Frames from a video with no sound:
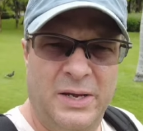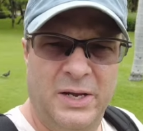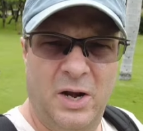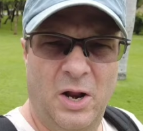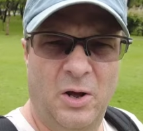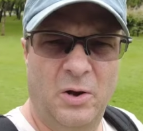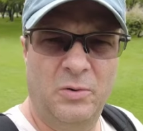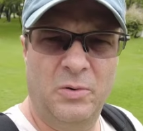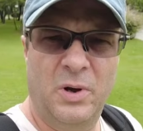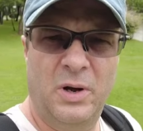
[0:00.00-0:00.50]
you
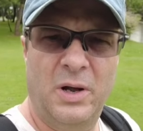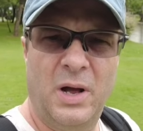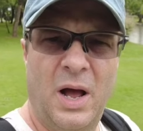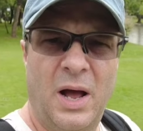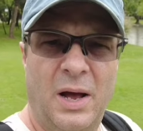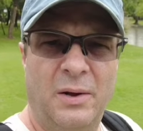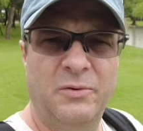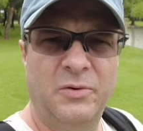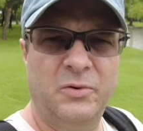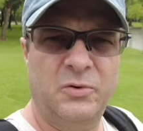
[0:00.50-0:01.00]
know,
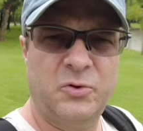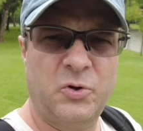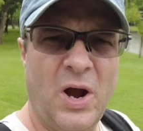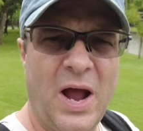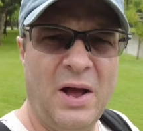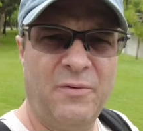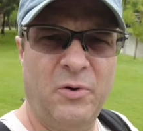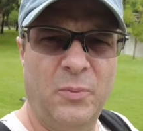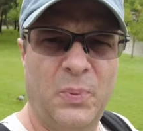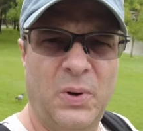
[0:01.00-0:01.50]

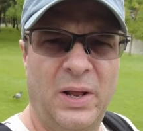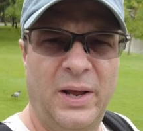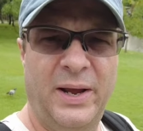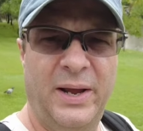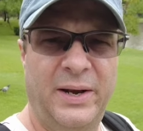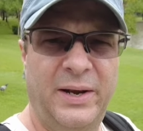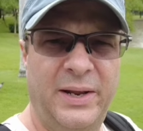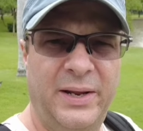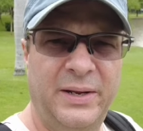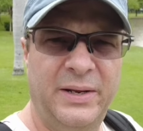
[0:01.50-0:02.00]
travel
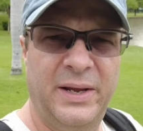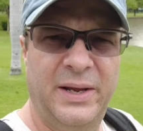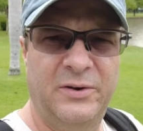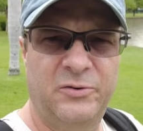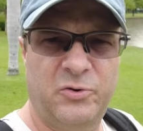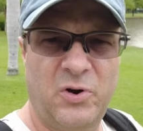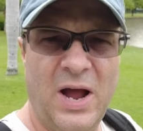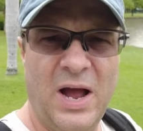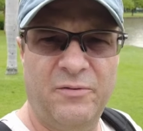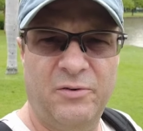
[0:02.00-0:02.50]
planning
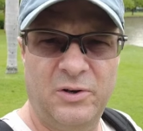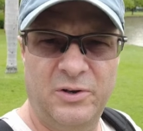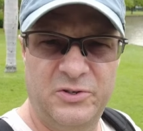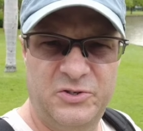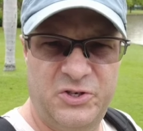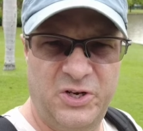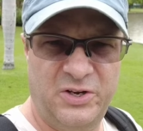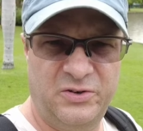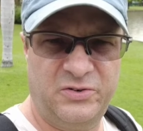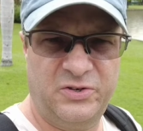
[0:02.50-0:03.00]
and travel
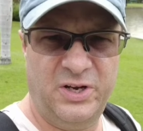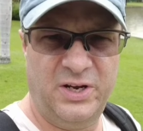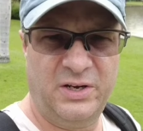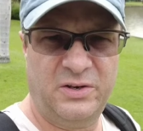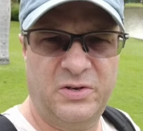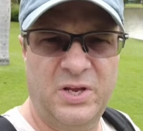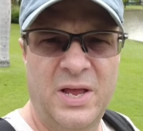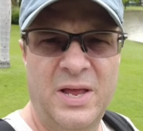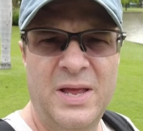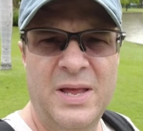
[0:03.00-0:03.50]

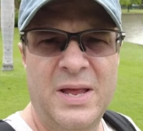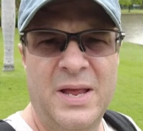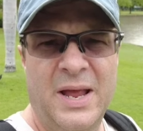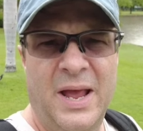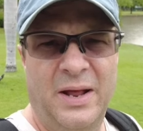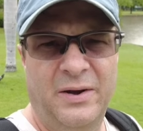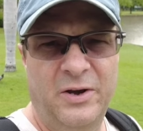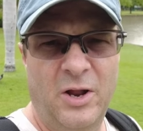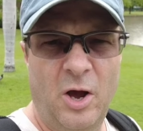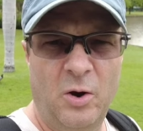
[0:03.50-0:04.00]
logistics,
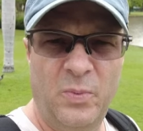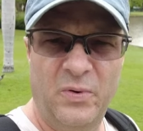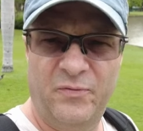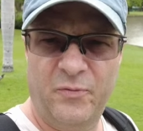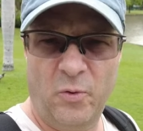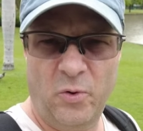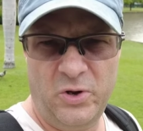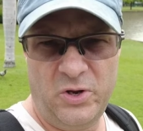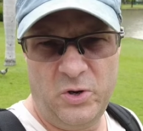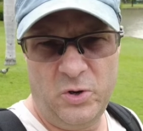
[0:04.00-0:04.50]
know
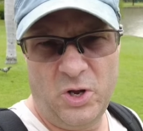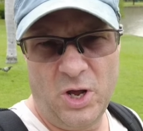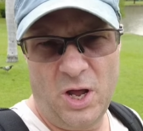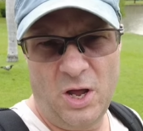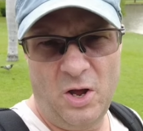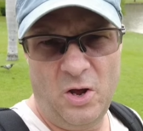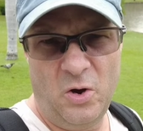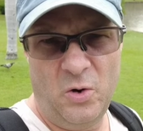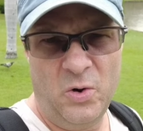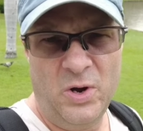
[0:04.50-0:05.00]
before you
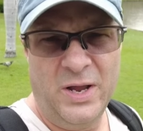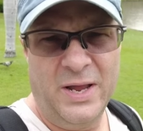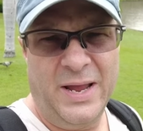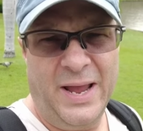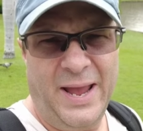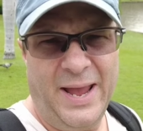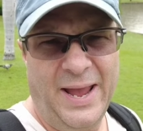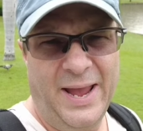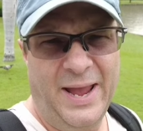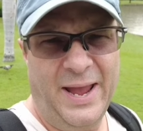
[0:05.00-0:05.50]
go,
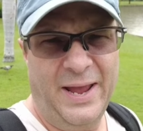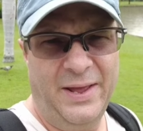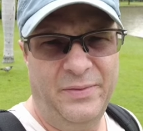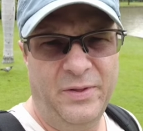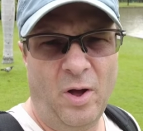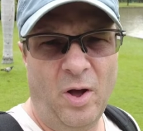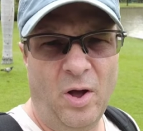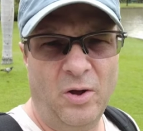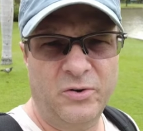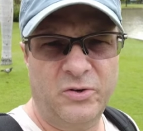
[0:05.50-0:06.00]
and
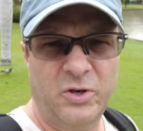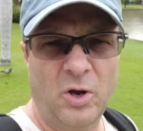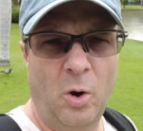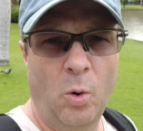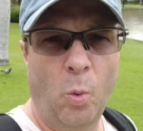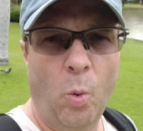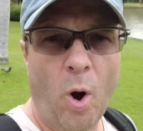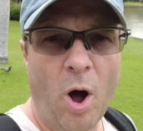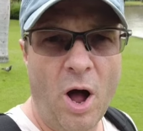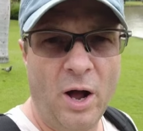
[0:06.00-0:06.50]
also
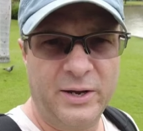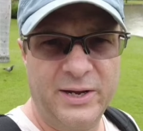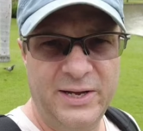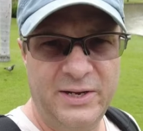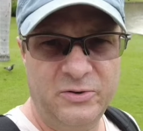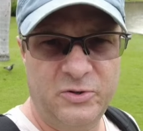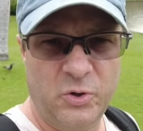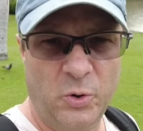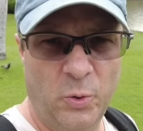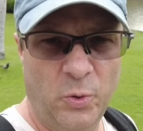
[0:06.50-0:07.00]

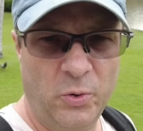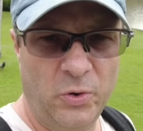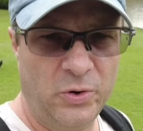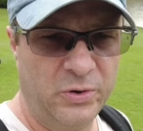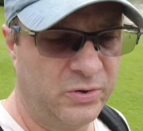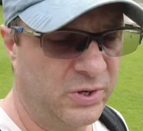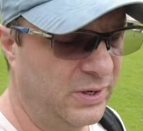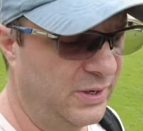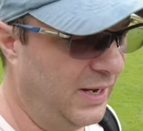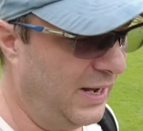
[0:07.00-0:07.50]
walking
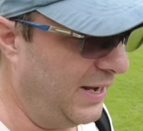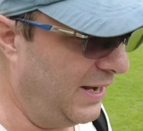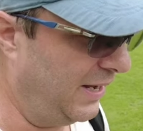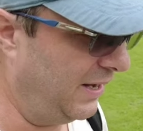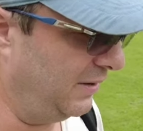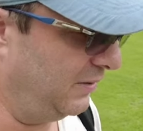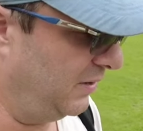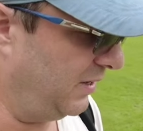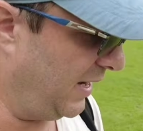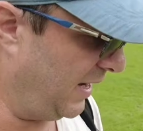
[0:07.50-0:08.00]
tours.
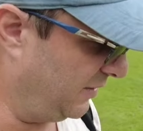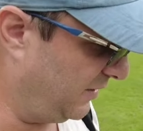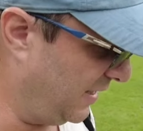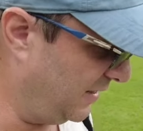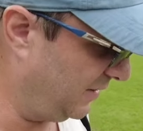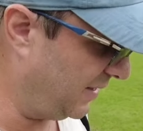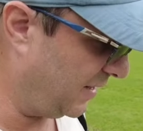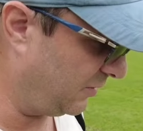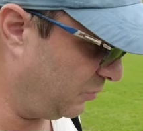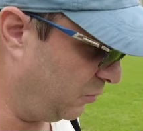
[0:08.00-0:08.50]
And I
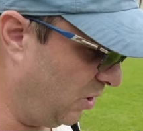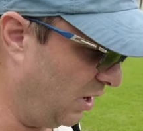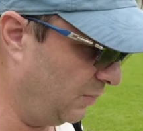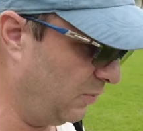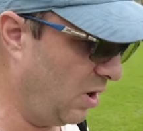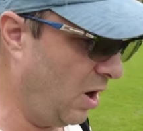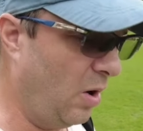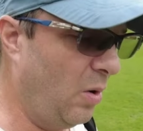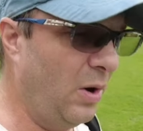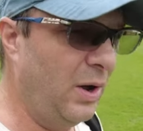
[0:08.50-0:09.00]
think that's where
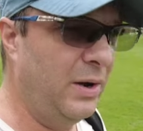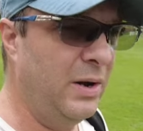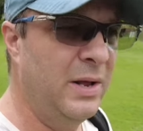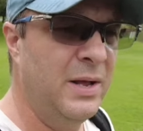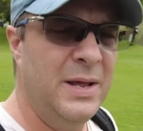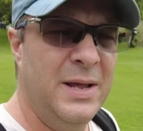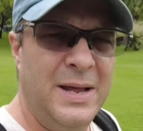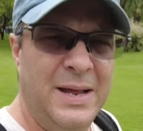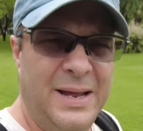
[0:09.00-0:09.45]
I'm going.